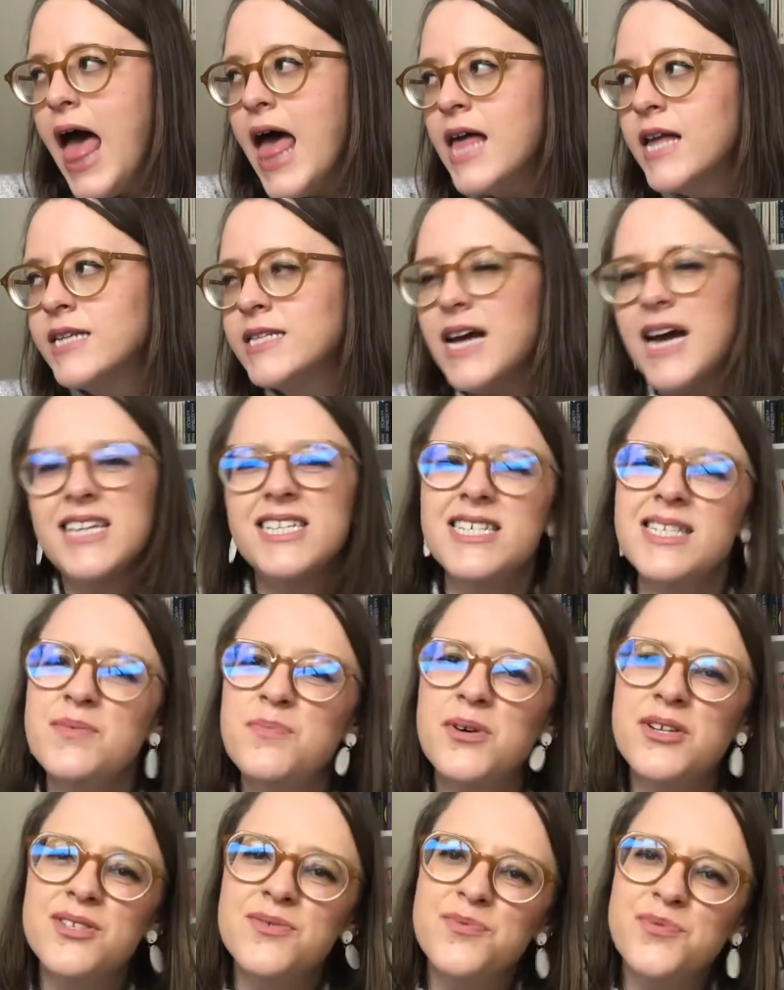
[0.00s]
And I just
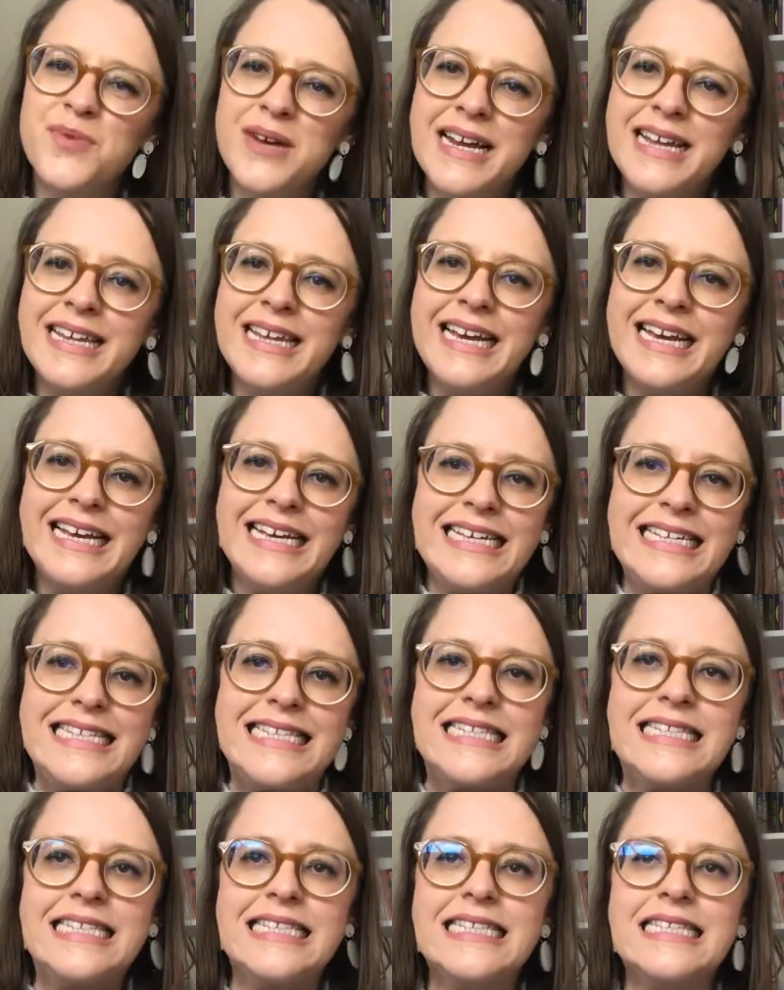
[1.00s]
wasn't really
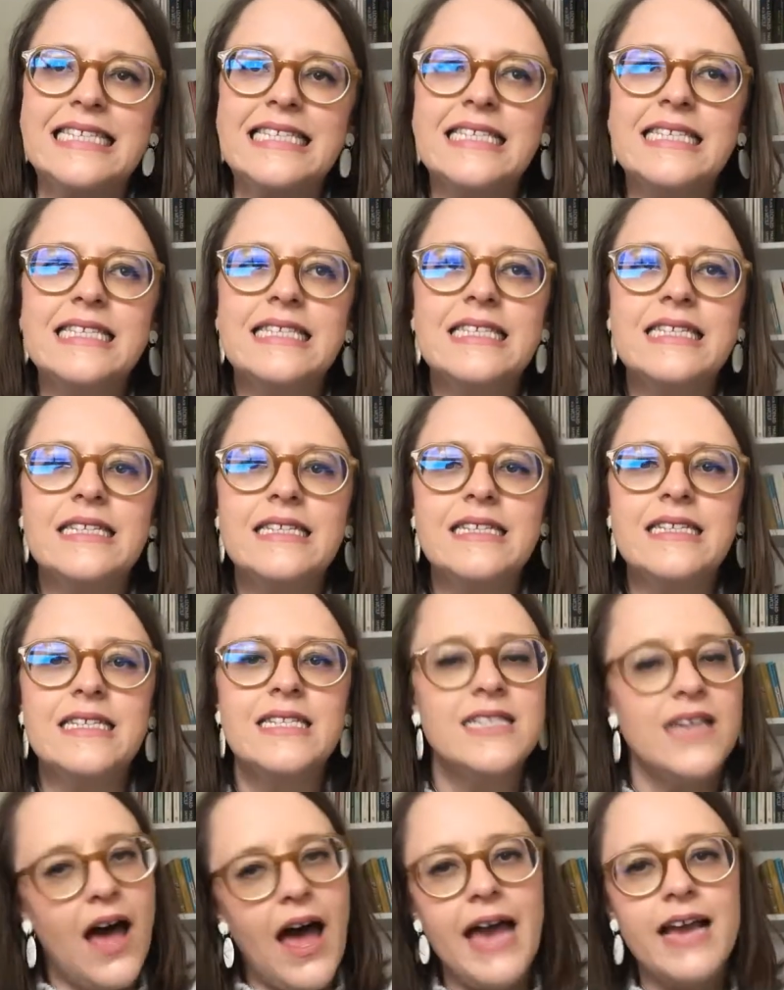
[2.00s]

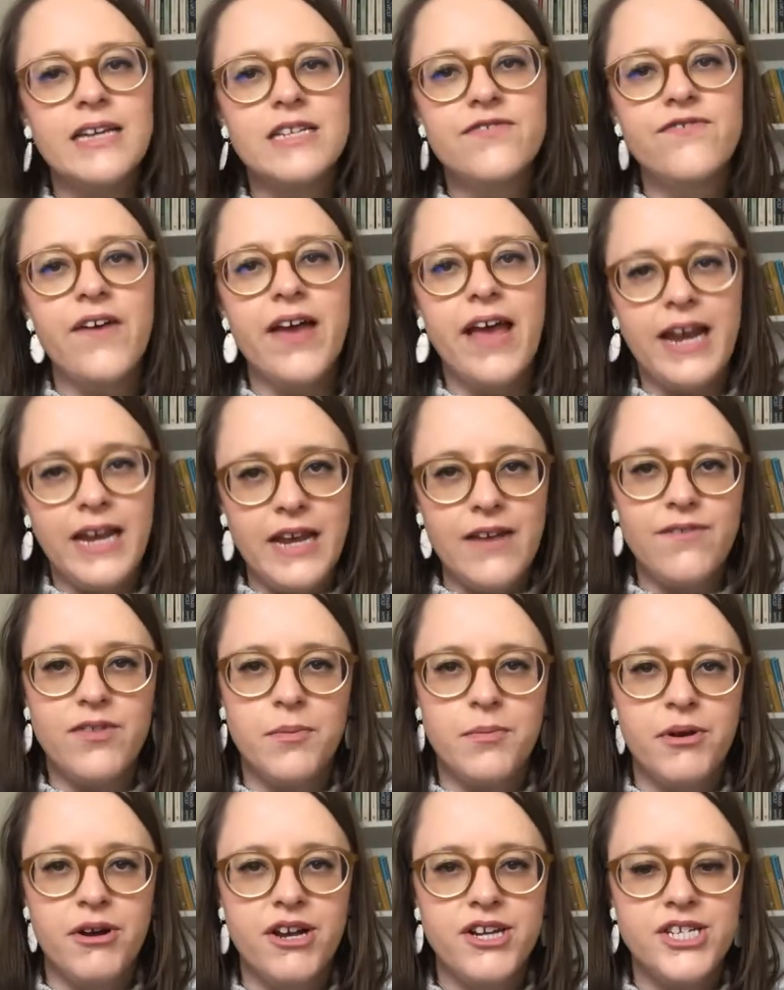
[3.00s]
psyched for any of the
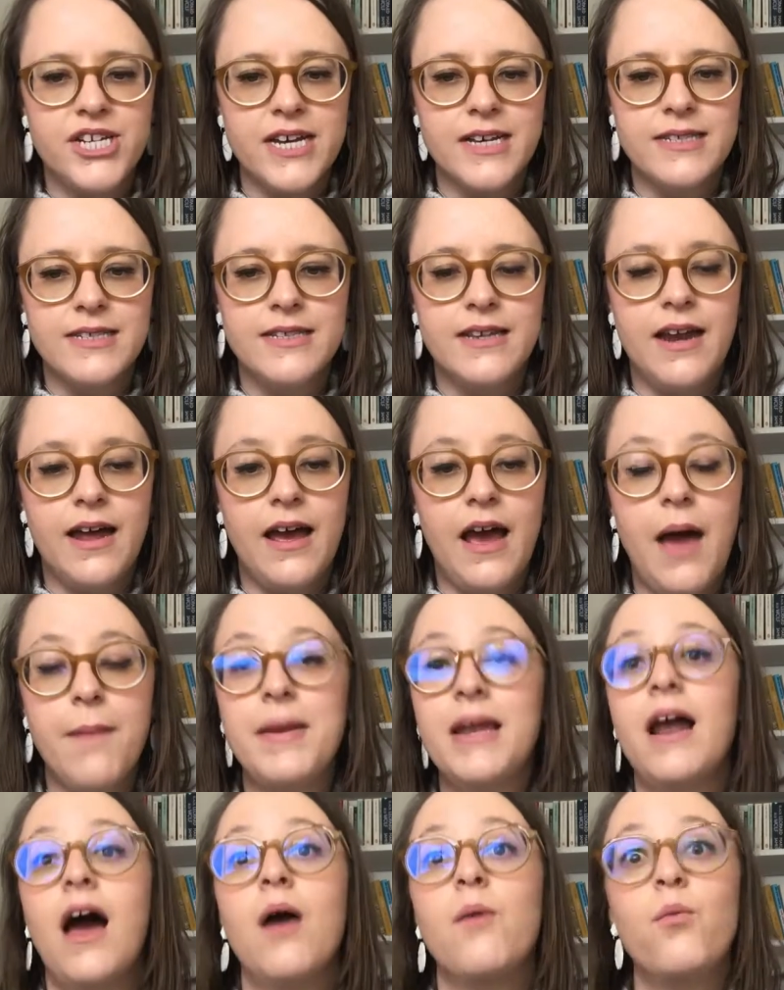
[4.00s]
projects that I
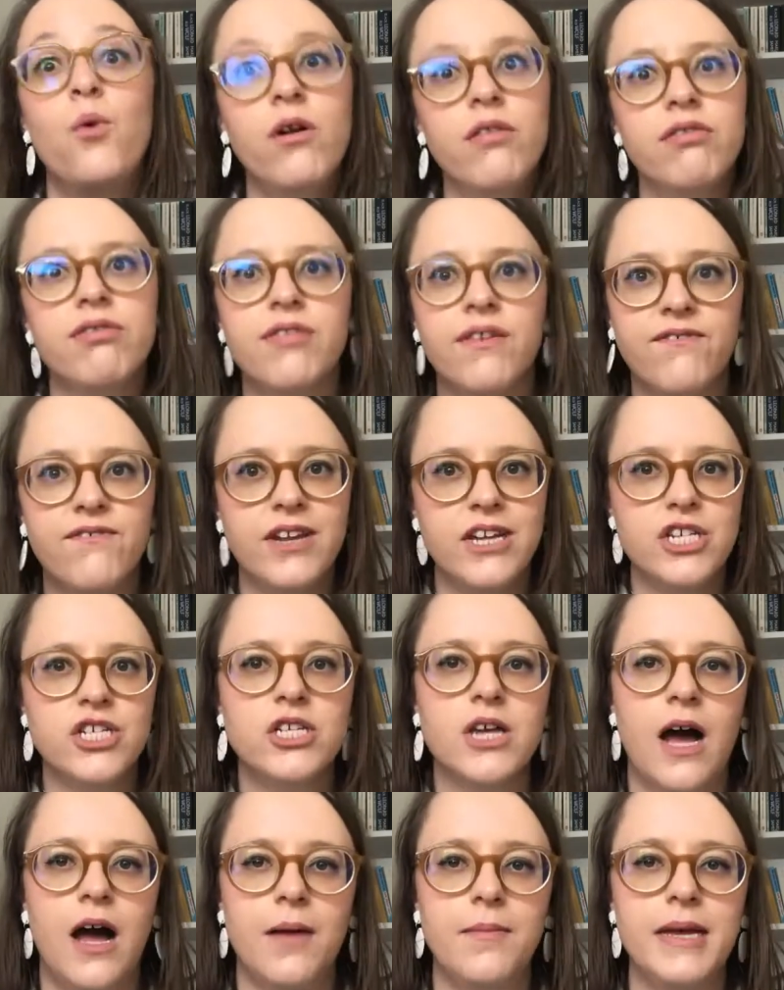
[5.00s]
mean, I want the finished
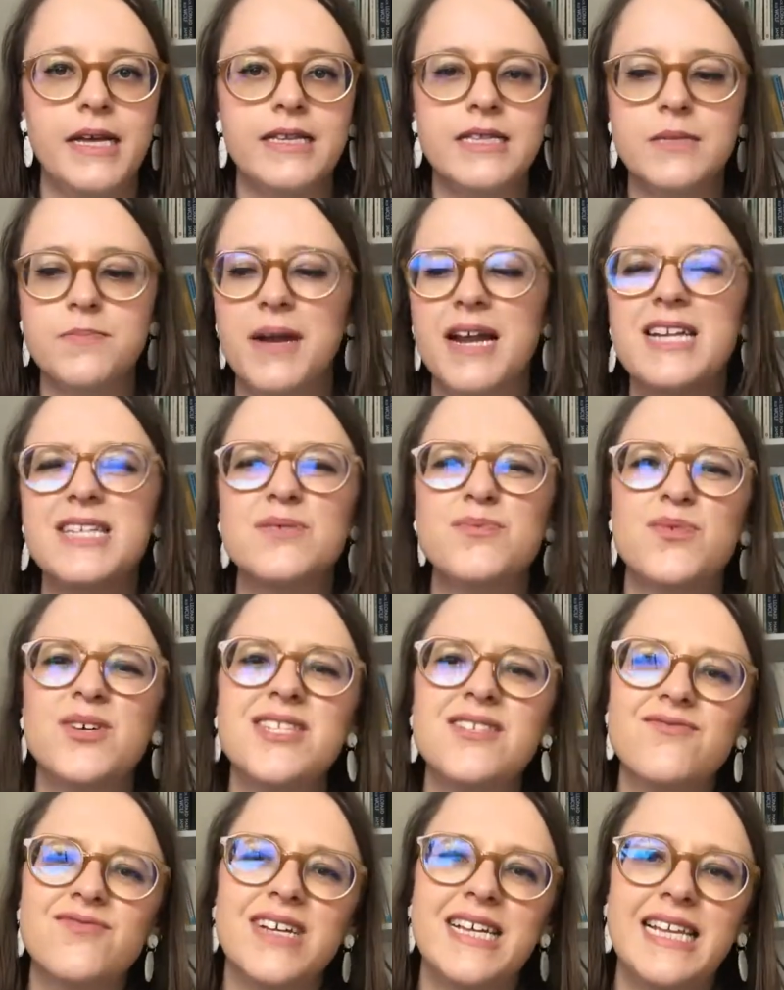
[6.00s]
garments, but I just
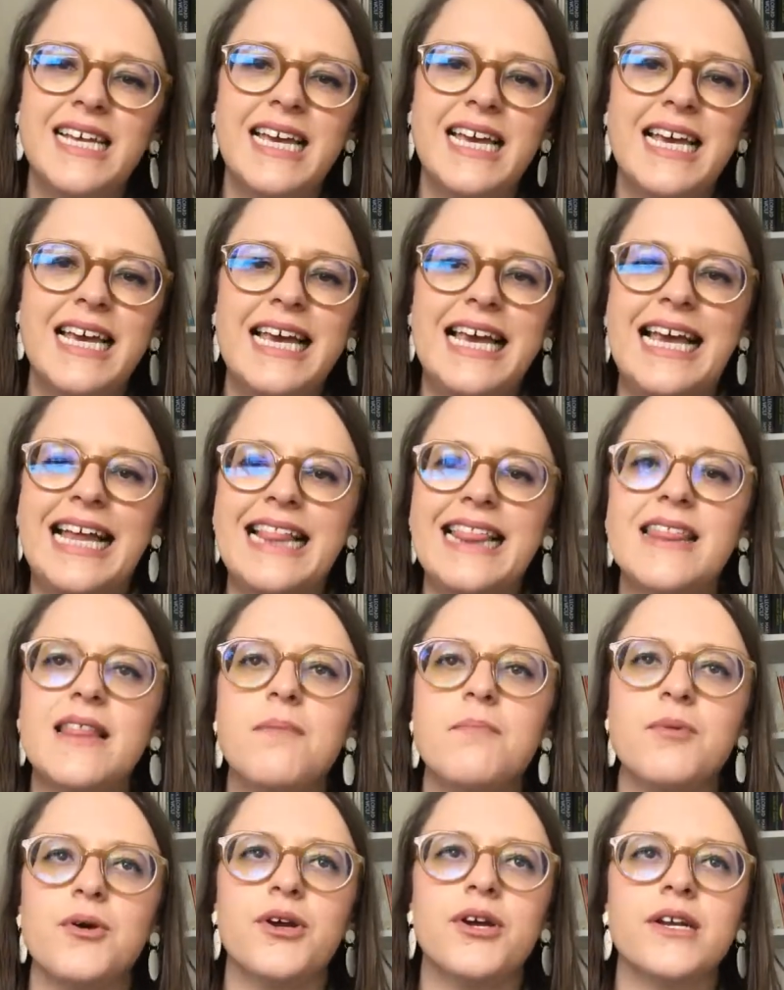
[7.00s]
wasn't really in the
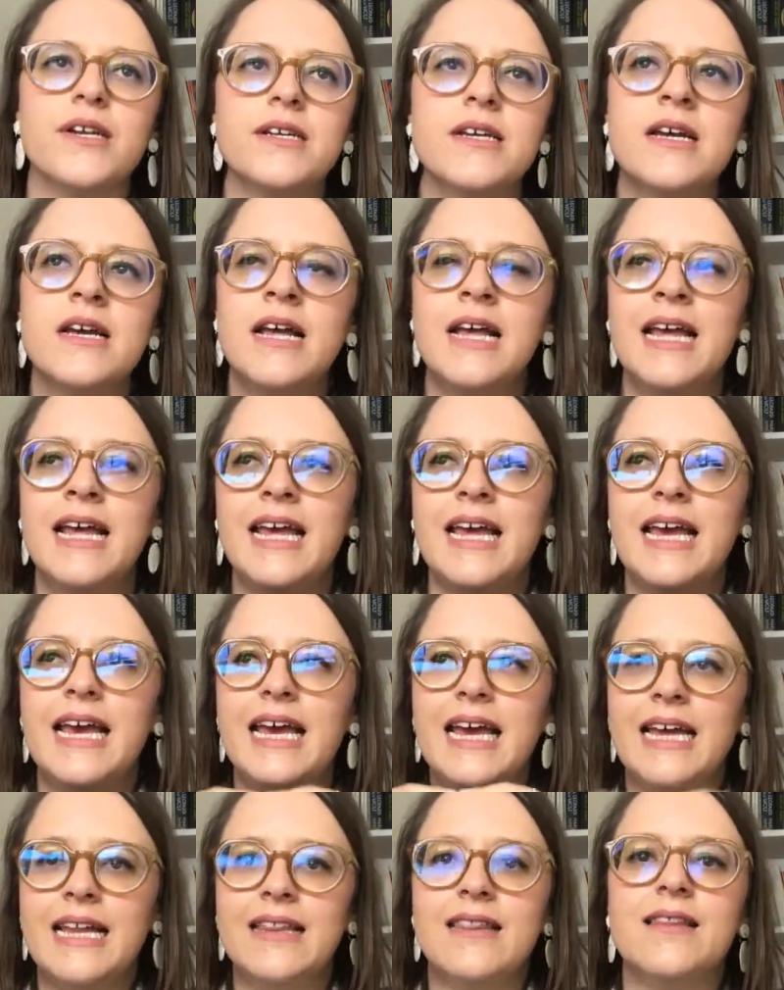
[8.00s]
mood
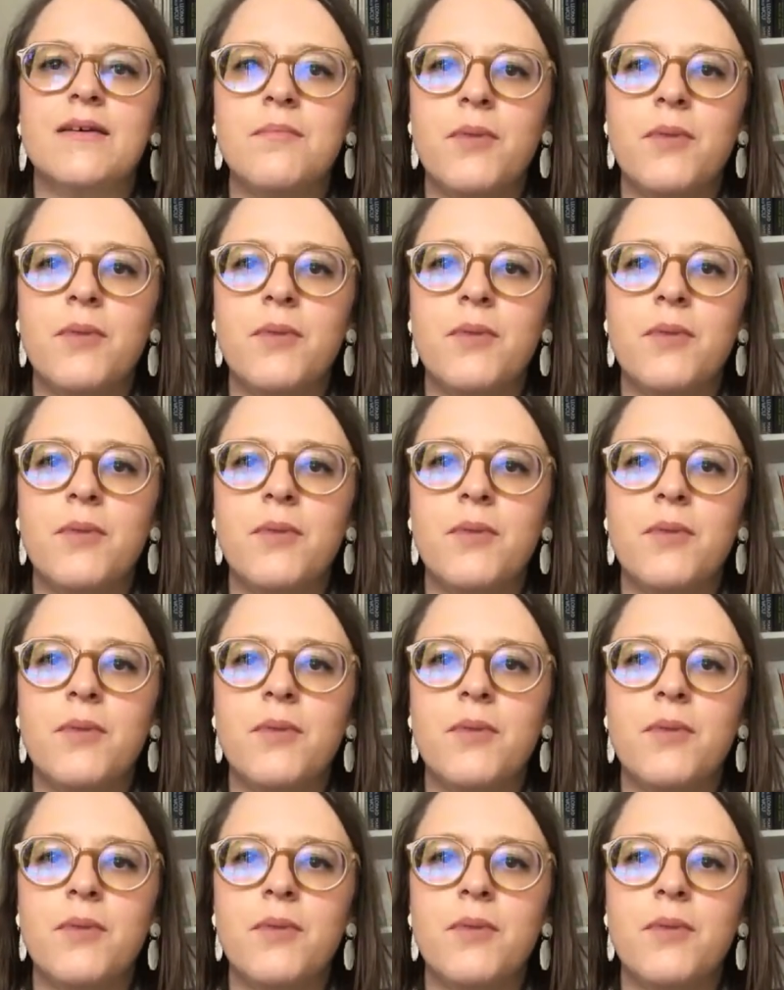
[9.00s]
in the